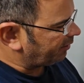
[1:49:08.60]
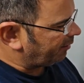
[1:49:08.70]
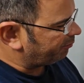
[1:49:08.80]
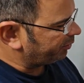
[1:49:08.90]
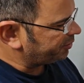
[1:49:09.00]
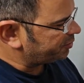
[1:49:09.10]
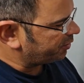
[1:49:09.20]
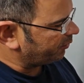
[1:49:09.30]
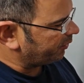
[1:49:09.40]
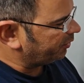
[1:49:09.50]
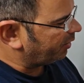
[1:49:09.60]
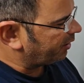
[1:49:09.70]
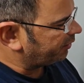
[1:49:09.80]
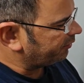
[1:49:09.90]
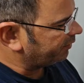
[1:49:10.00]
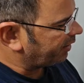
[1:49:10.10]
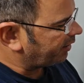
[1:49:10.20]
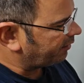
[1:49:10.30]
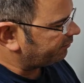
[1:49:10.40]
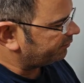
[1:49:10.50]
pretty sure he wouldn't know how to do that.
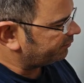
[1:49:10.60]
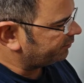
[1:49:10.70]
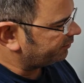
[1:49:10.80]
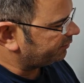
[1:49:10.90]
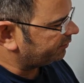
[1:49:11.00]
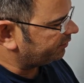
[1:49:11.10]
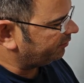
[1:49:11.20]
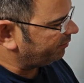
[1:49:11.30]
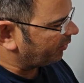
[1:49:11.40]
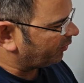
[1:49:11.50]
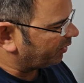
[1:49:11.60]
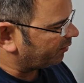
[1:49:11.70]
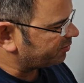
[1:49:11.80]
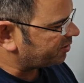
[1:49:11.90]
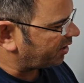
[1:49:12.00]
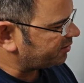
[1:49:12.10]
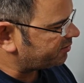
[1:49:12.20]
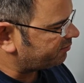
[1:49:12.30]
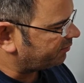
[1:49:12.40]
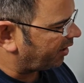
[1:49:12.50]
I'd make one of them
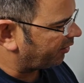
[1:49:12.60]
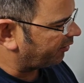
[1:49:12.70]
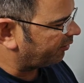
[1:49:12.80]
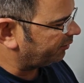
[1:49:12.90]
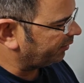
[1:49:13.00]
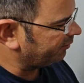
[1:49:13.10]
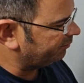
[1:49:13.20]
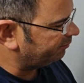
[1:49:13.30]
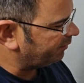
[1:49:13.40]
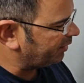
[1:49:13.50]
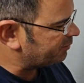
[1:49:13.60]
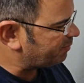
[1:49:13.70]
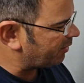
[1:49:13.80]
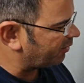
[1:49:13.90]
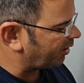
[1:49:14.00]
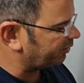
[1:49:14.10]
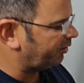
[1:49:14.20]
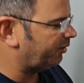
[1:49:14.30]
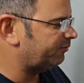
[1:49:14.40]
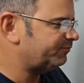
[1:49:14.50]
sites. I don't know. Maybe it's better not to know.